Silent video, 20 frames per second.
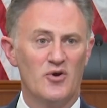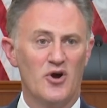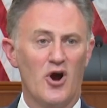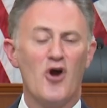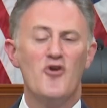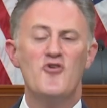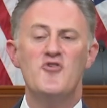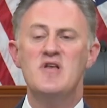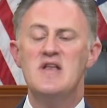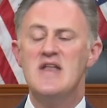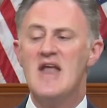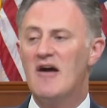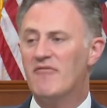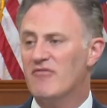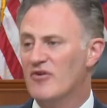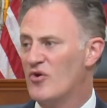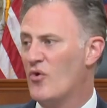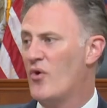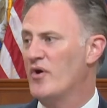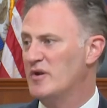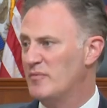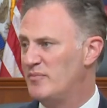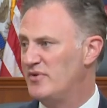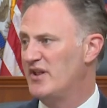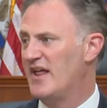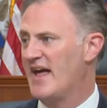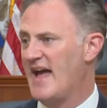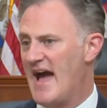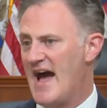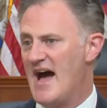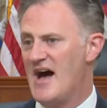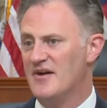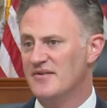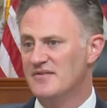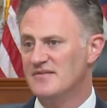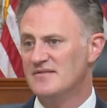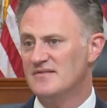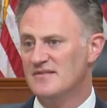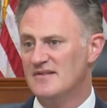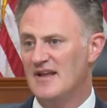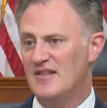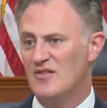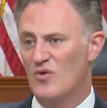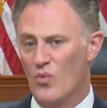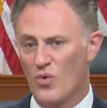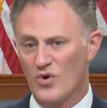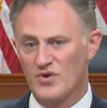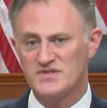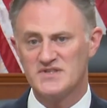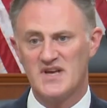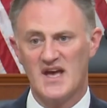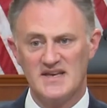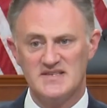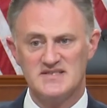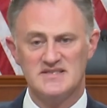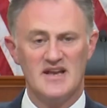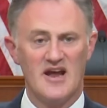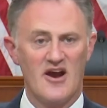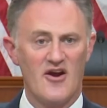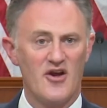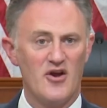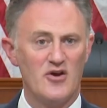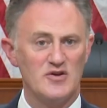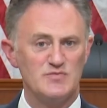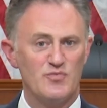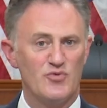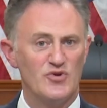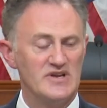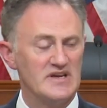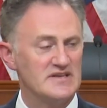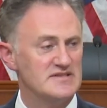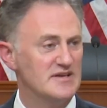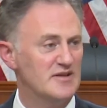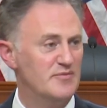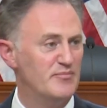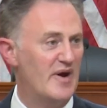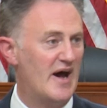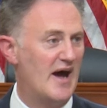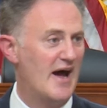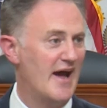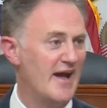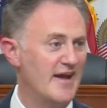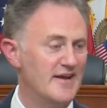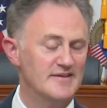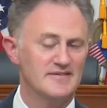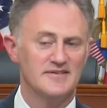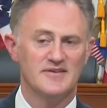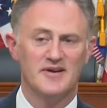are never going to play out in the worst case scenarios predicted by